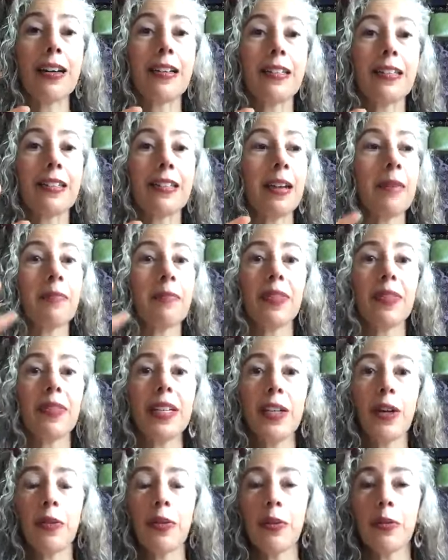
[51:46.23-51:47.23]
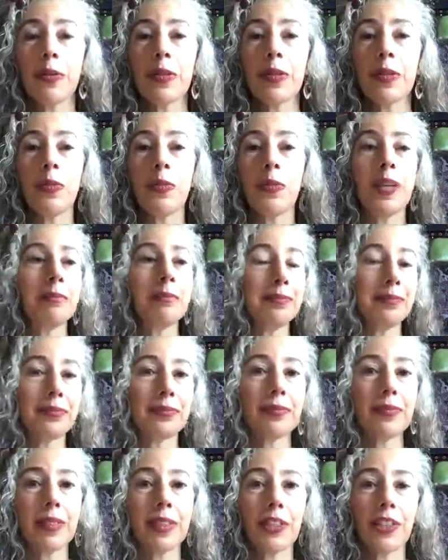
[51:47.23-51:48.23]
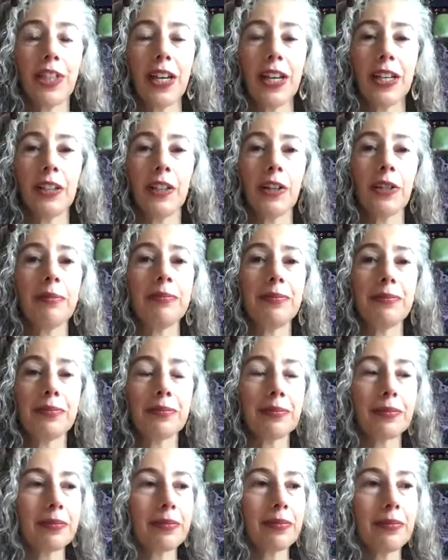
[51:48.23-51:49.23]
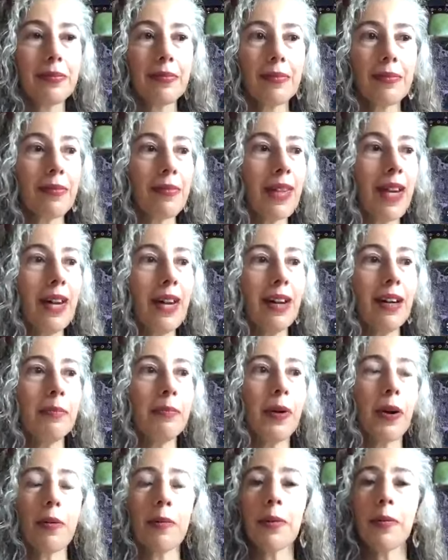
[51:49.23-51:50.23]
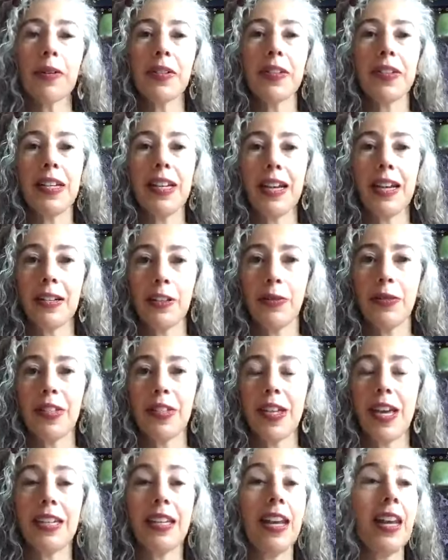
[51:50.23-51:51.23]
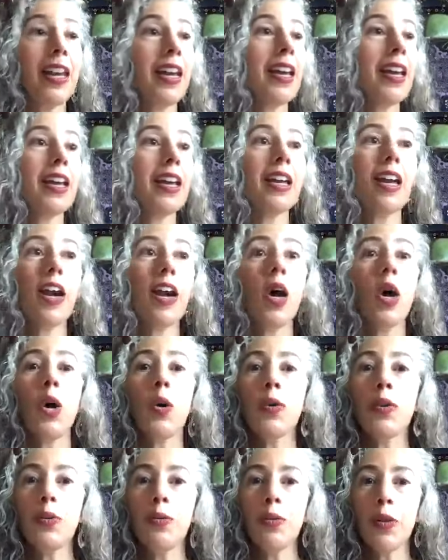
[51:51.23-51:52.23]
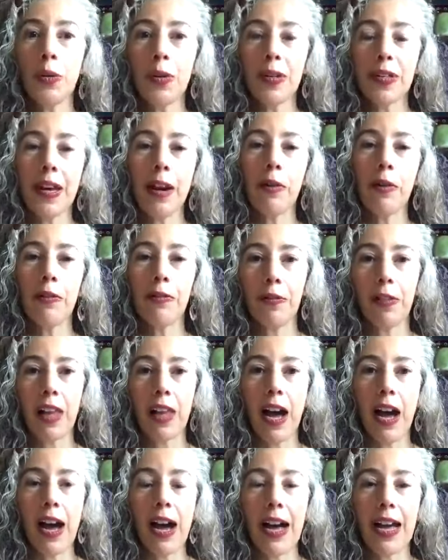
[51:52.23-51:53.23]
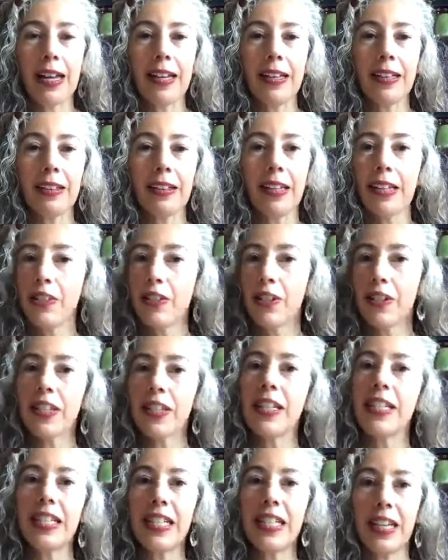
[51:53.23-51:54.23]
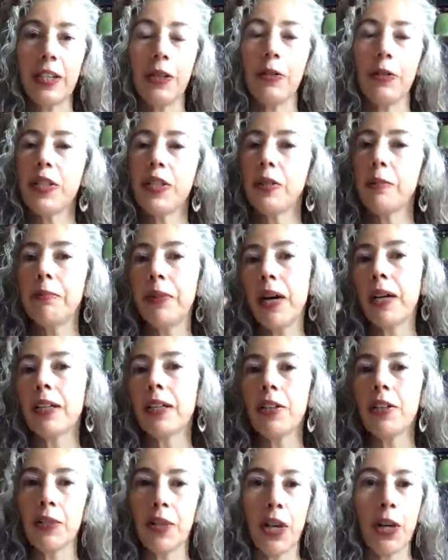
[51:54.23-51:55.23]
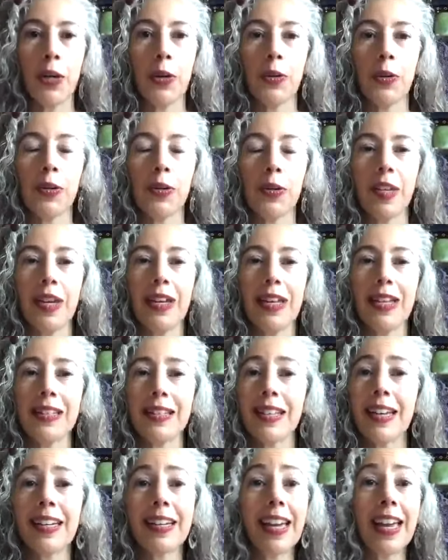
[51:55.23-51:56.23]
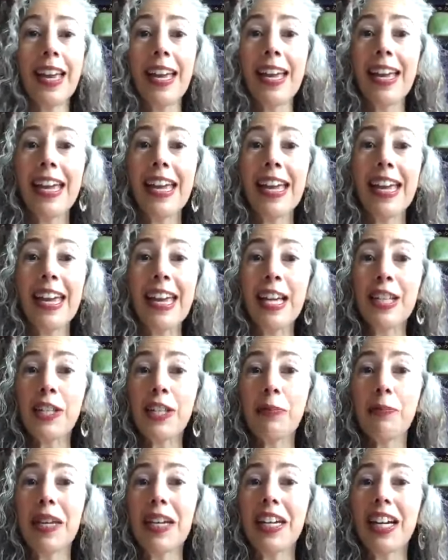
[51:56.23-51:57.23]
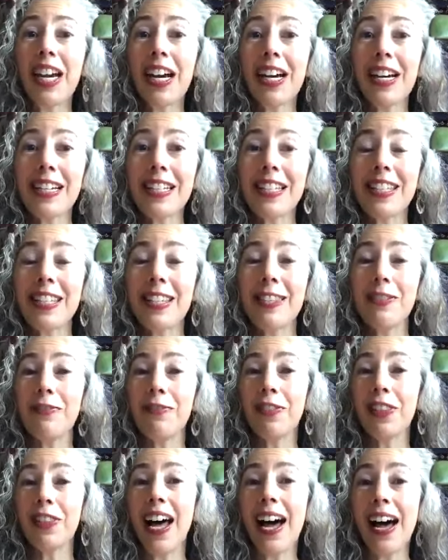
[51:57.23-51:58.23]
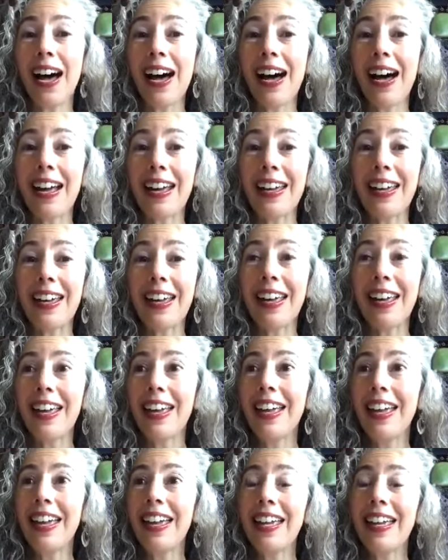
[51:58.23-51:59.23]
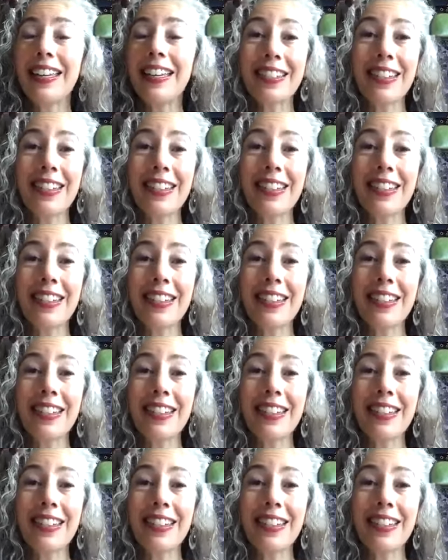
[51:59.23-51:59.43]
flies. There was one channeler, Barbara Marciniak, who said, oh, you notice how a fly like just continues to bug your nose? It's like, it's because the fly is